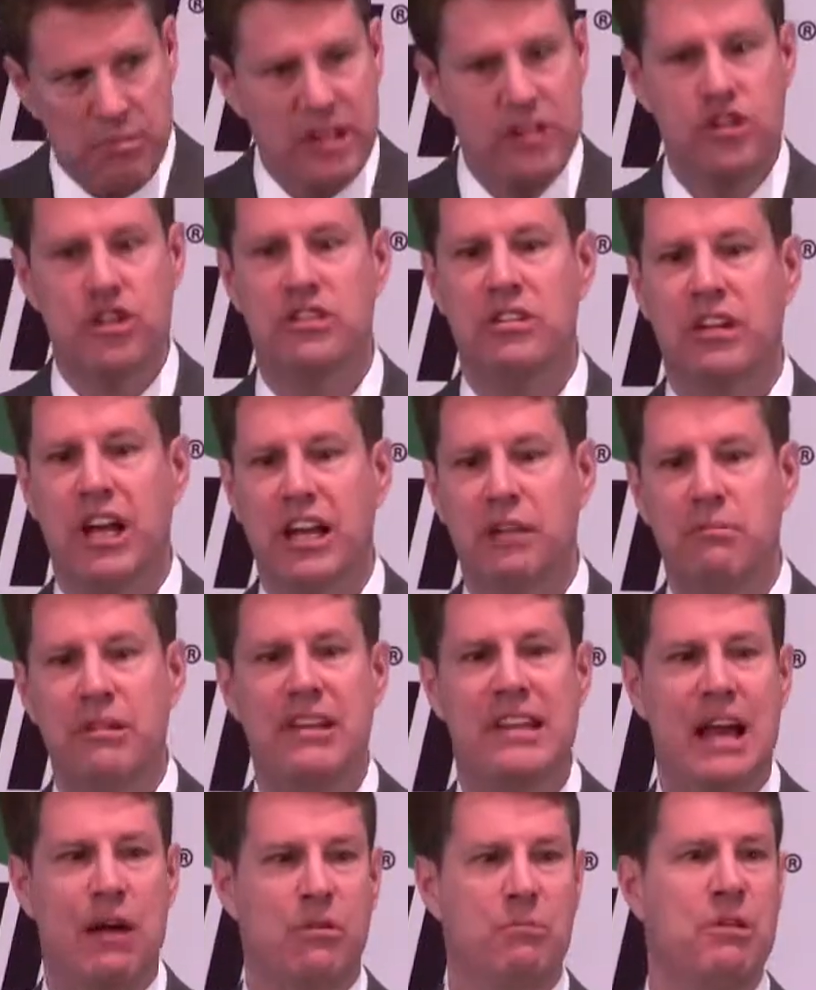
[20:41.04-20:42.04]
be just like
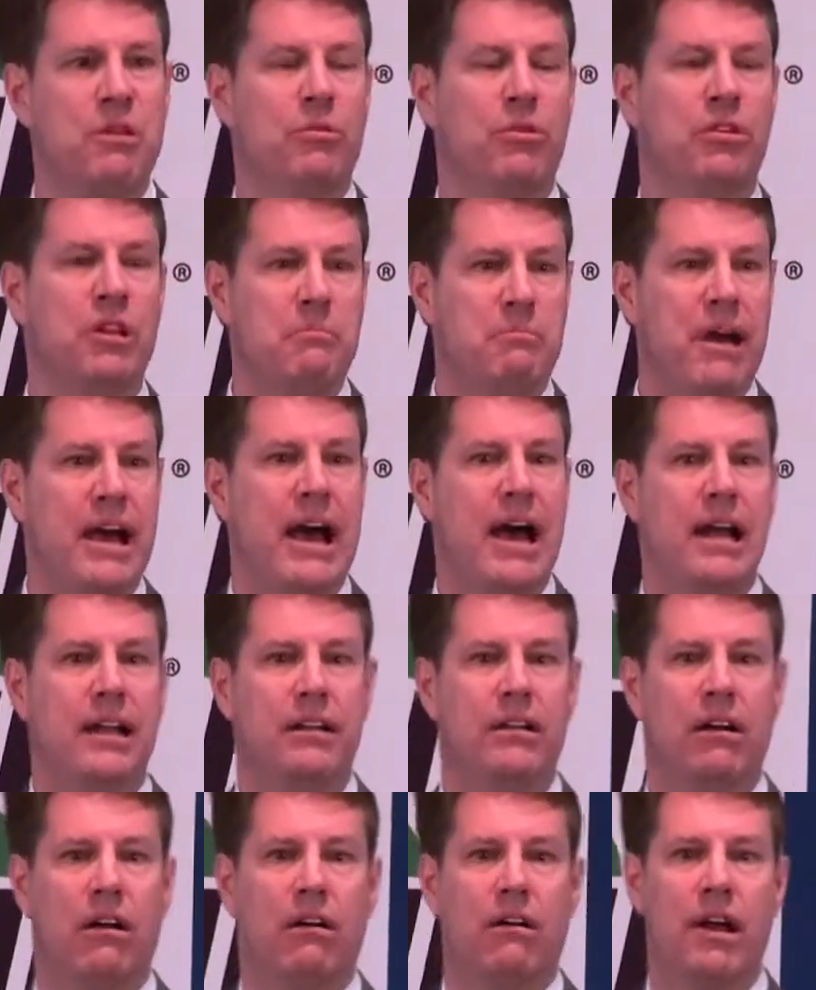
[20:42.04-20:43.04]
me. That would be really bad,
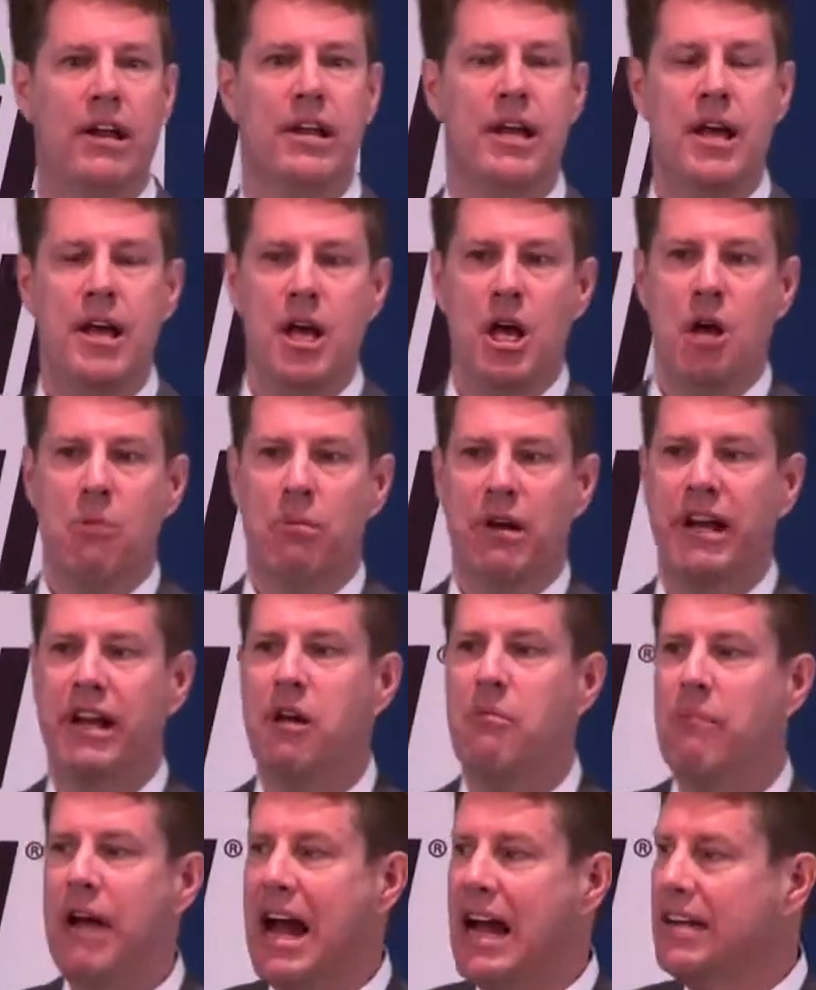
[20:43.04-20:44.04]
all right? But I
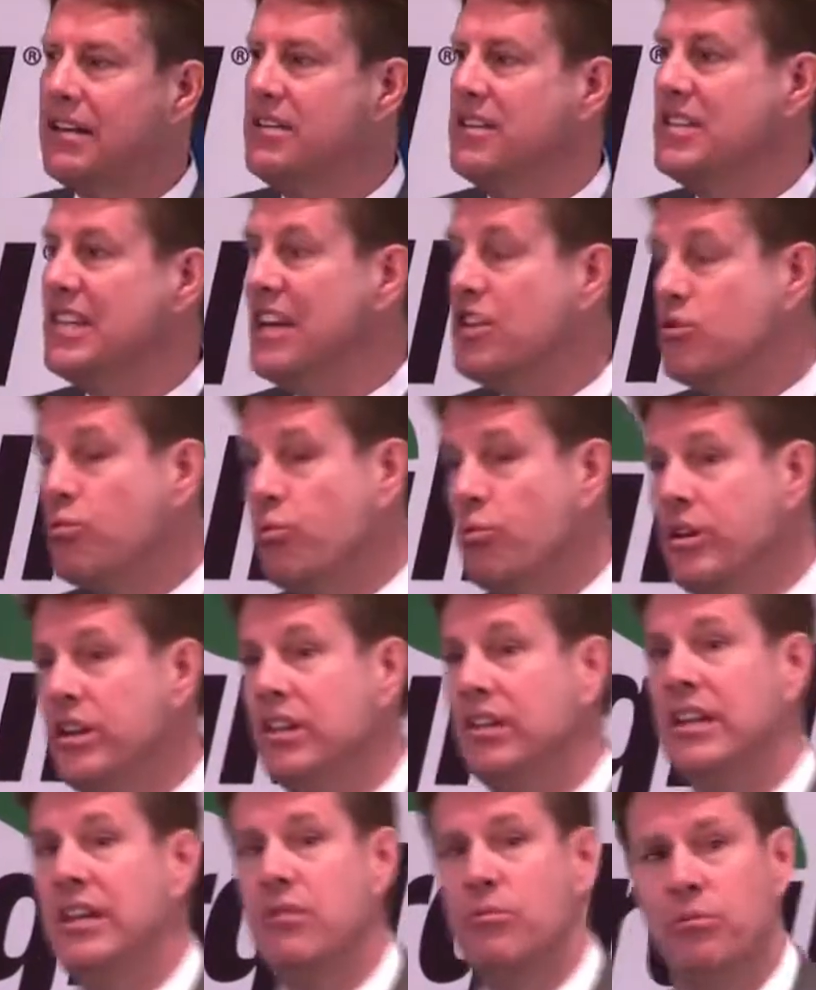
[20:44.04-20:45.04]
come back to this. It's
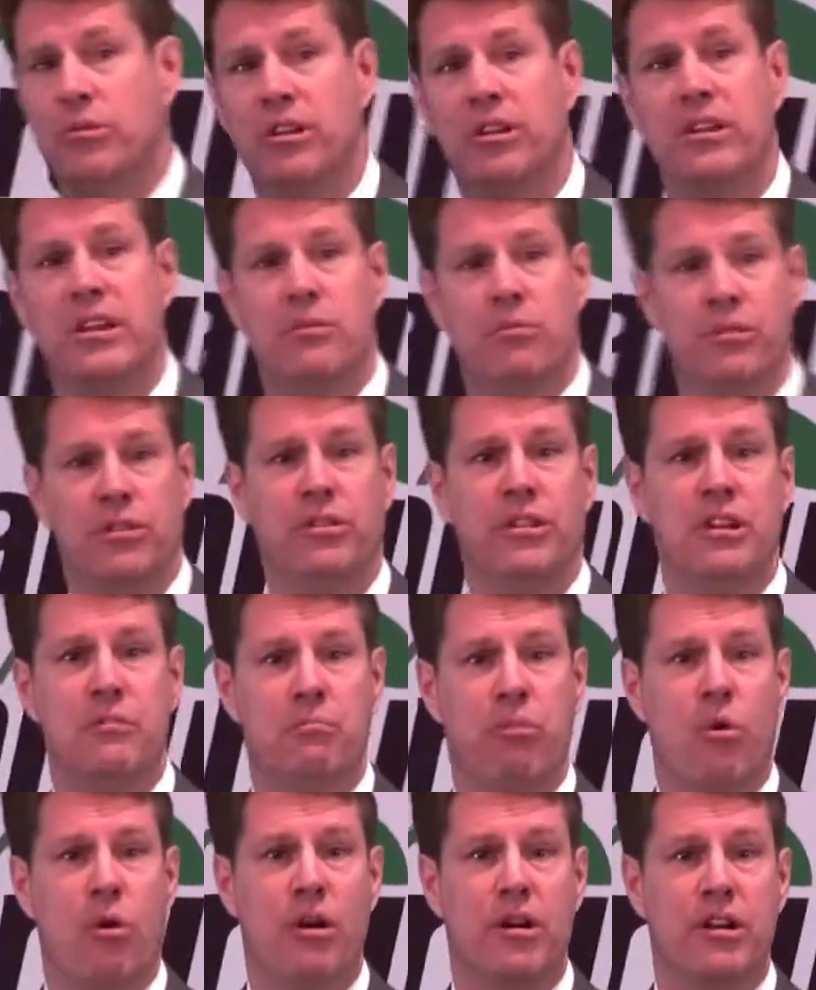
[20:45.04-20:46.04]
really, really, really
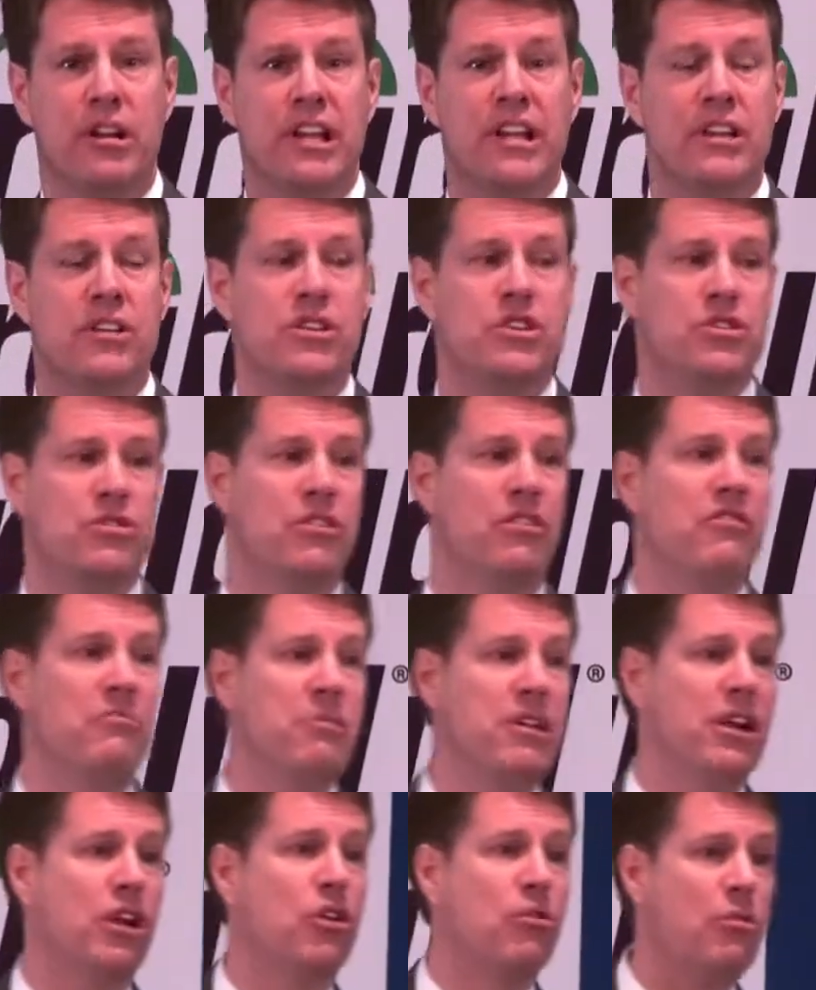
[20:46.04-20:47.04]
important. And it has served
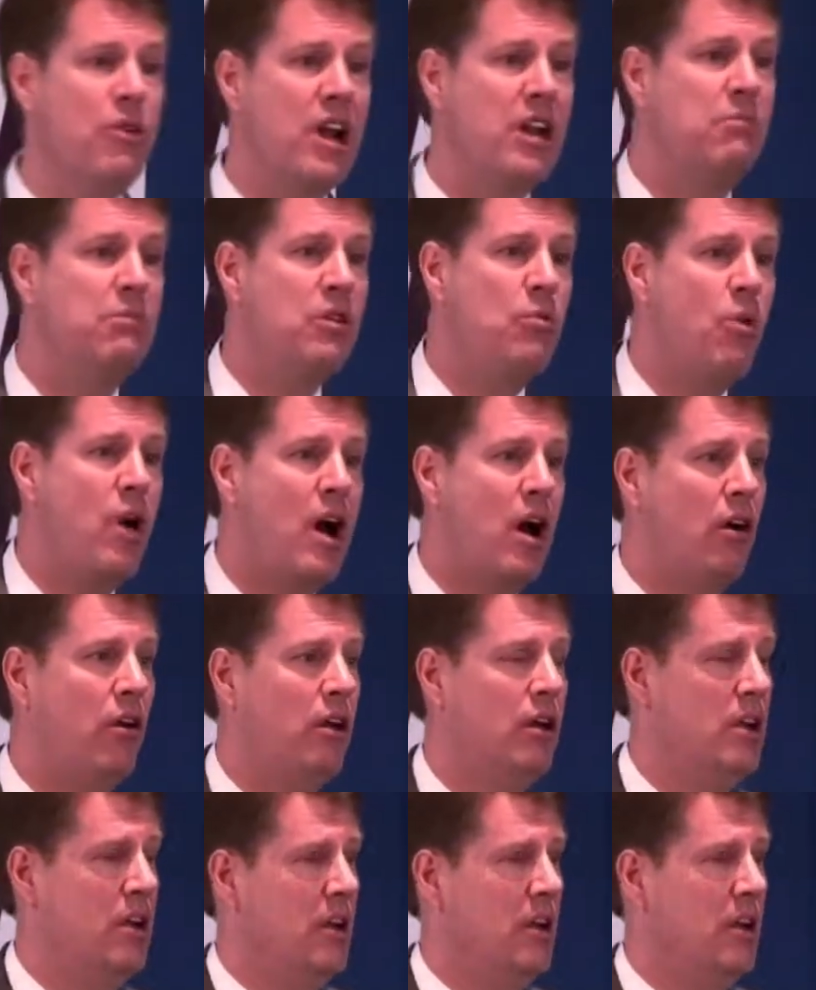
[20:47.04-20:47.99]
me incredibly well